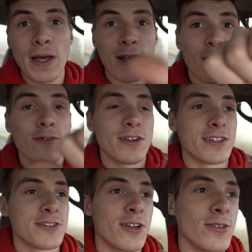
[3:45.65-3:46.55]
back over
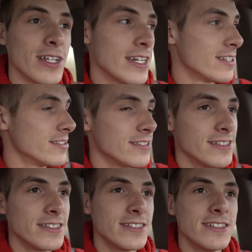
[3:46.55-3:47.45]
into the slow lane,
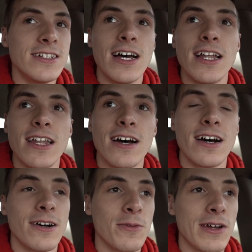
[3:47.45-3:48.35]
and
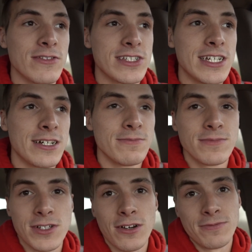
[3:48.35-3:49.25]
we haven't seen him,
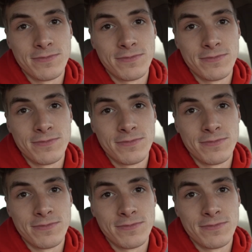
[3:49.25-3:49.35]
so.